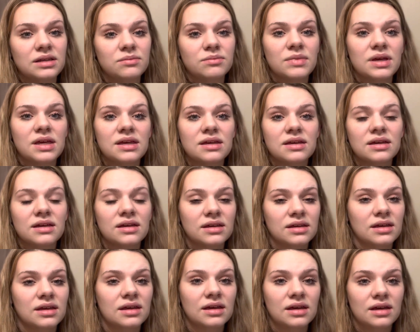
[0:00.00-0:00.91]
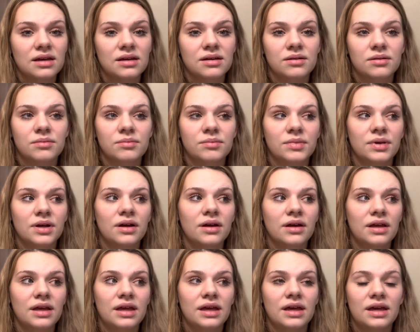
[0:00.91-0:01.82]
making him
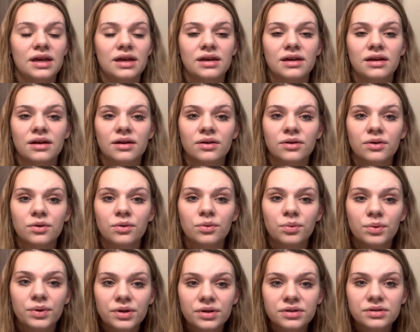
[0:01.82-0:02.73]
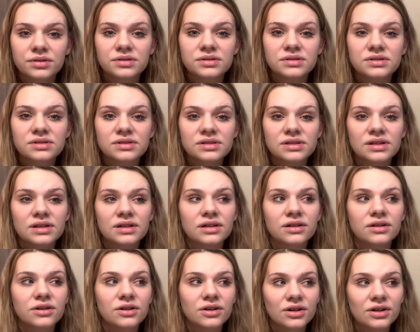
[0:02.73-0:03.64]
a quilt,
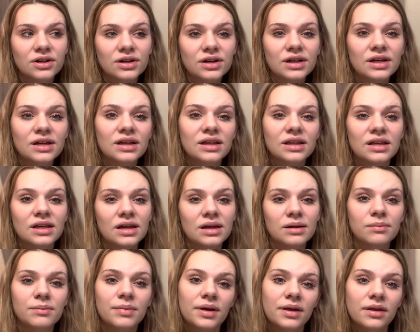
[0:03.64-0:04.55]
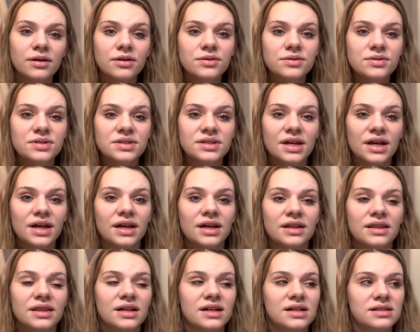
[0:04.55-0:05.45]
curtain, and pillow
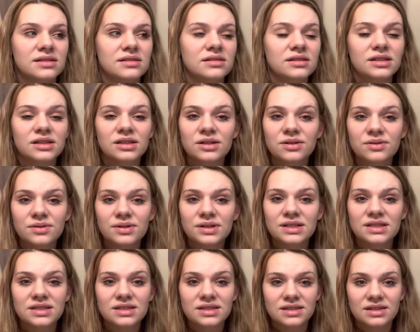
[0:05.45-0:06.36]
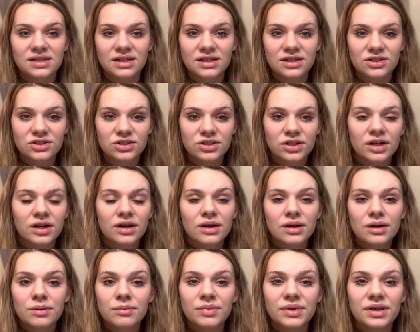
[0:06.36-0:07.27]
set that's Lilo and Stitch
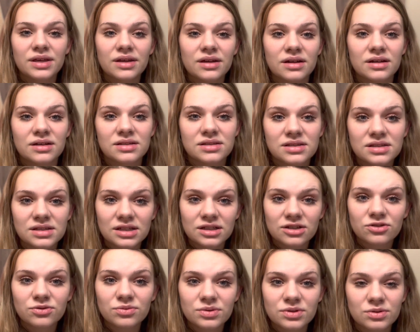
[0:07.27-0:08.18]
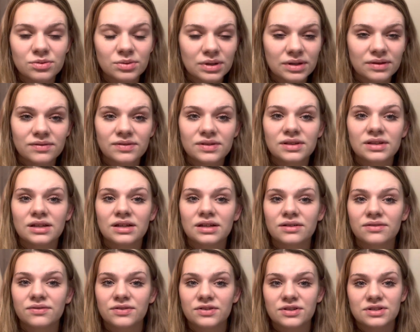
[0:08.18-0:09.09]
because Stitch was one of
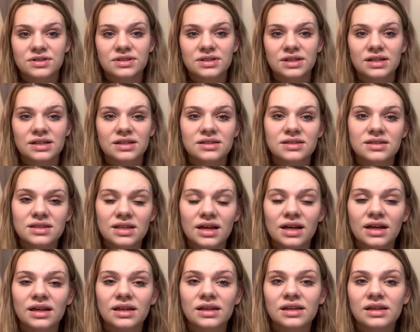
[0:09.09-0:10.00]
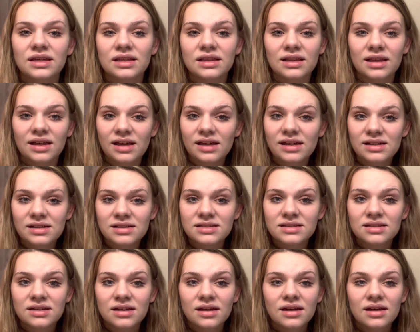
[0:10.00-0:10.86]
the first things that he liked.